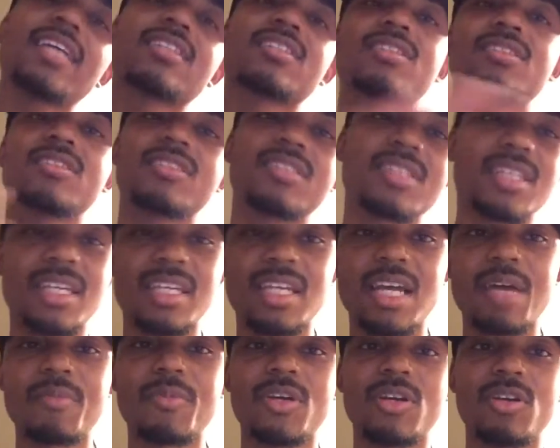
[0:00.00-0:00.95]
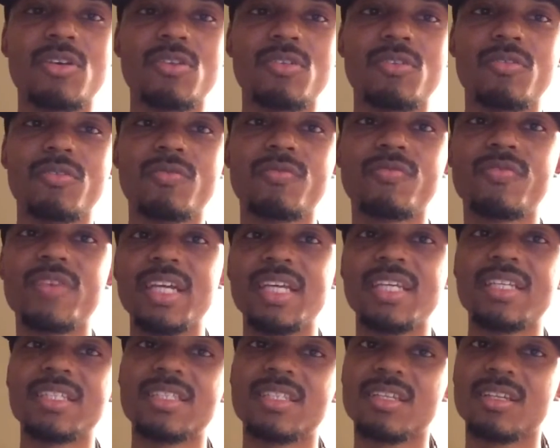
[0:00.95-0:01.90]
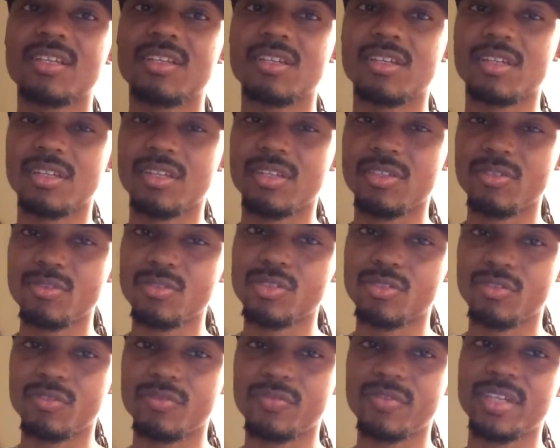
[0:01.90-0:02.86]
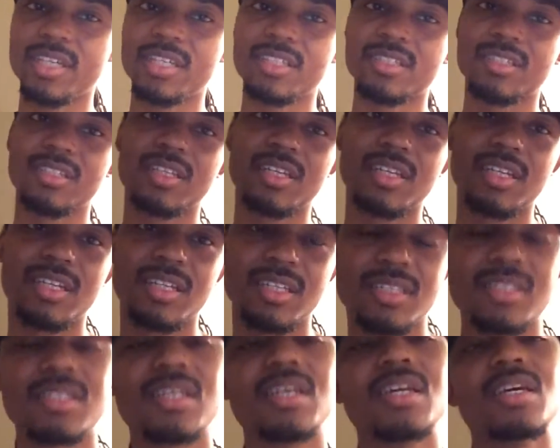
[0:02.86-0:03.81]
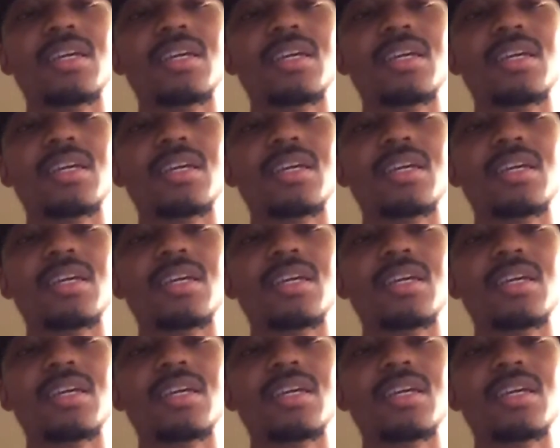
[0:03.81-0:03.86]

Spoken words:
I said I'm gonna go phase to the YouTube phase of things,